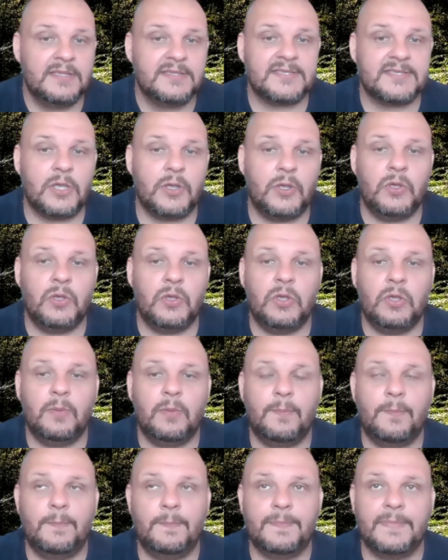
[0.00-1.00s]

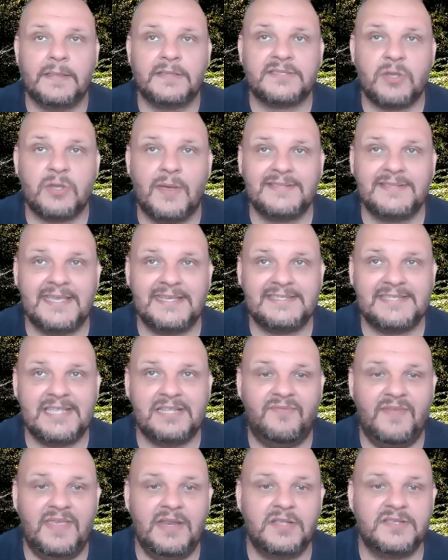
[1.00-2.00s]
So, so as I
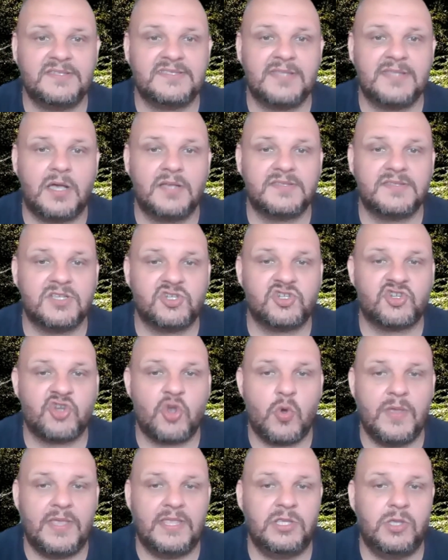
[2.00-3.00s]
said, Venus does
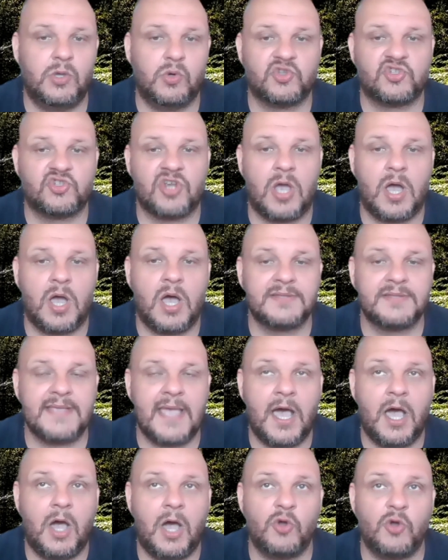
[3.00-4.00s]
show in your chart
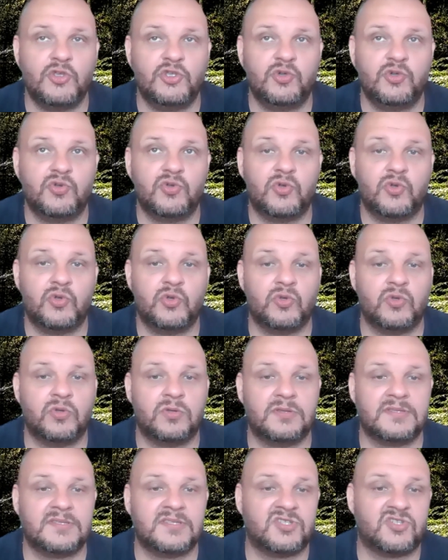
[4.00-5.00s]
how you
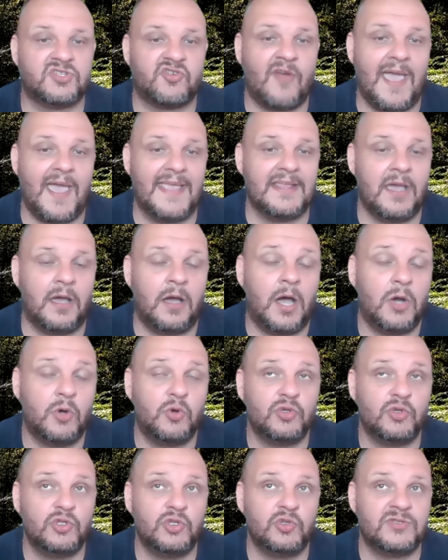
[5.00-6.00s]
try,
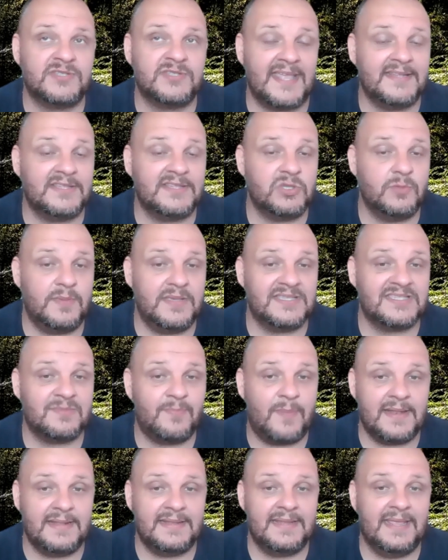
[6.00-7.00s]
how you tend to be
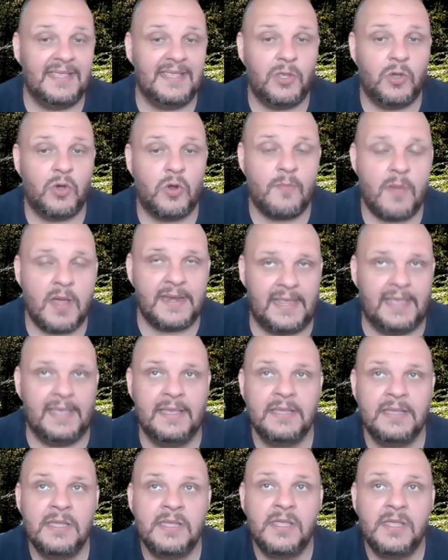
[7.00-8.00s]
spending your money.
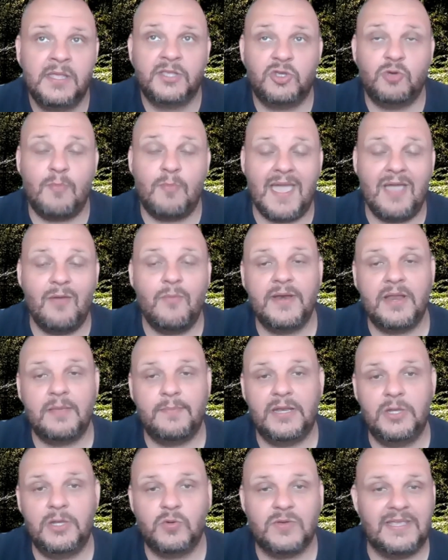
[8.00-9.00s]
You might want to
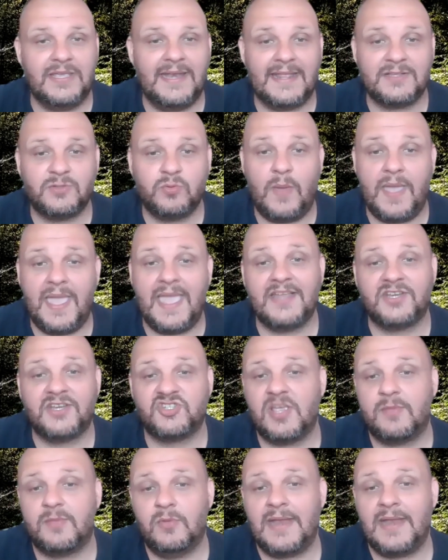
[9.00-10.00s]
be looking at where
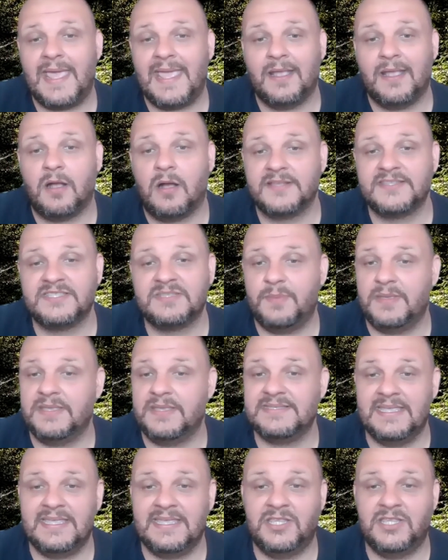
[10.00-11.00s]
Gemini cusp
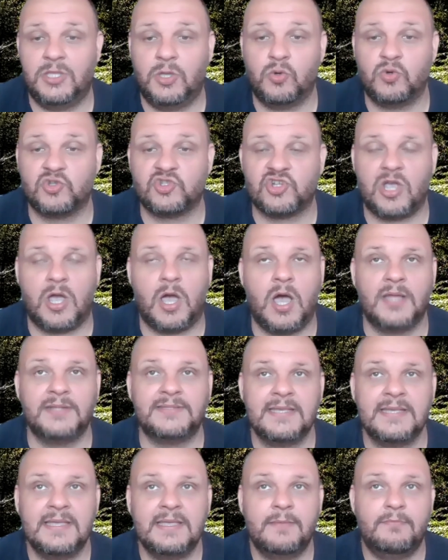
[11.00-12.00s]
is in your
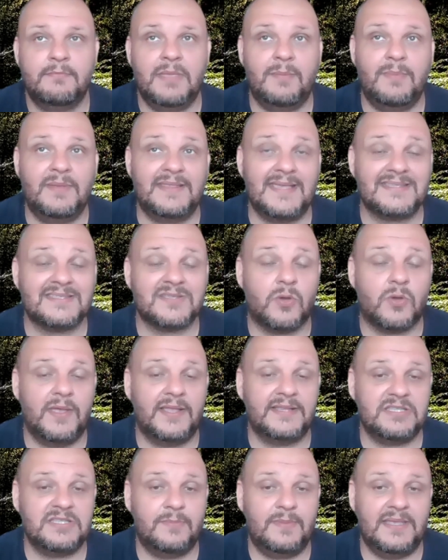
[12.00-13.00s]
chart. Maybe that's
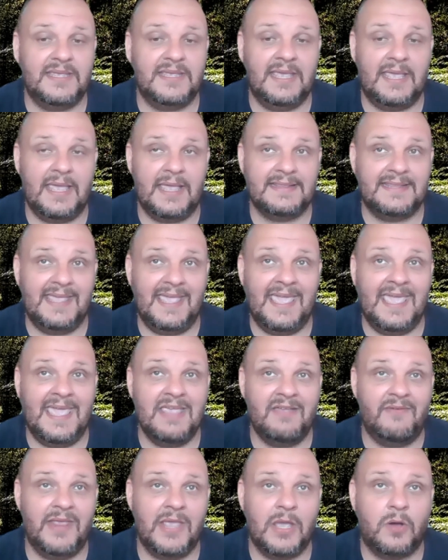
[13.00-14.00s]
going to be
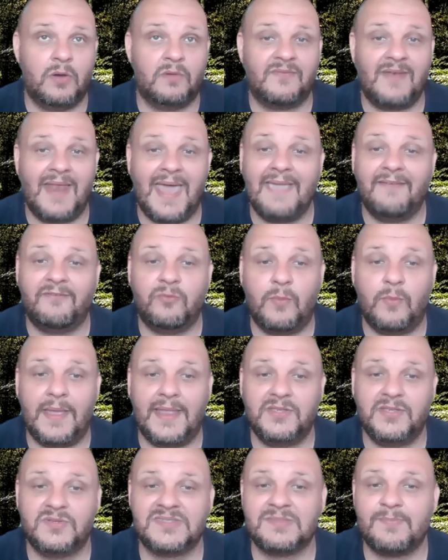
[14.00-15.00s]
the area of life where
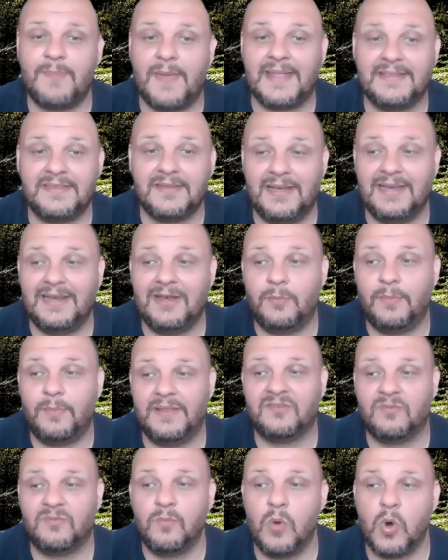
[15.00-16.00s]
you spend a little
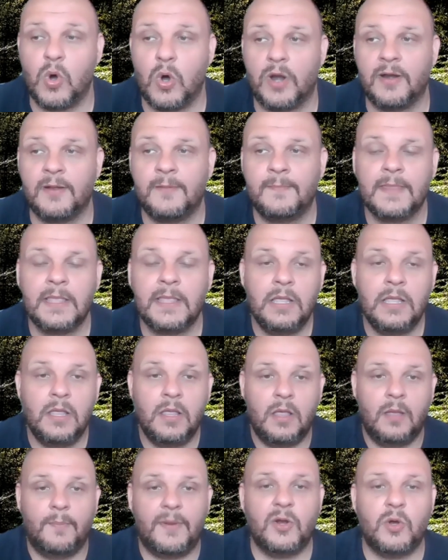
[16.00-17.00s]
bit more.
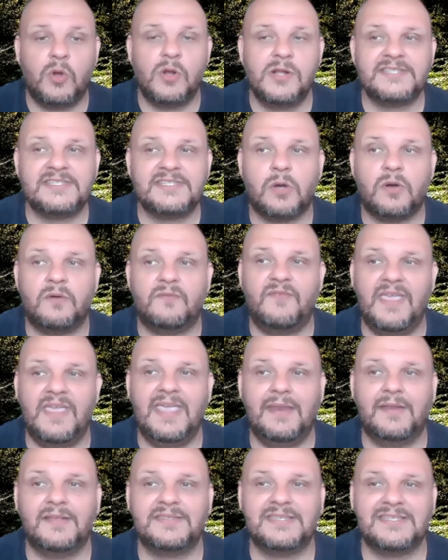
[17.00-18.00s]
But also,
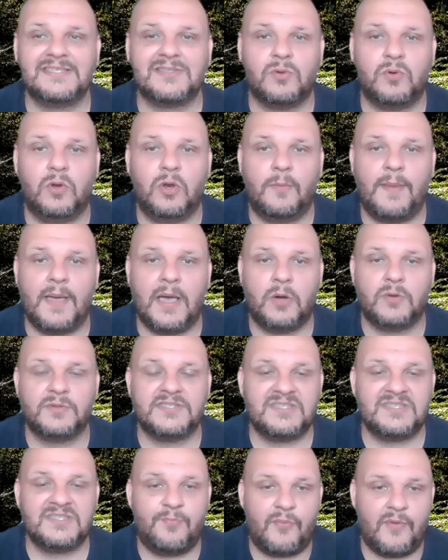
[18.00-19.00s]
Venus is all
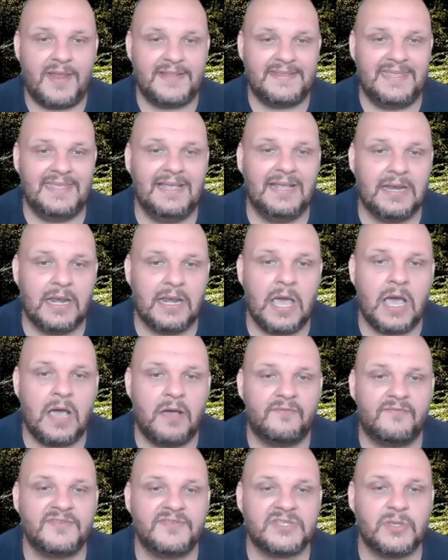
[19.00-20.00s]
about spreading love.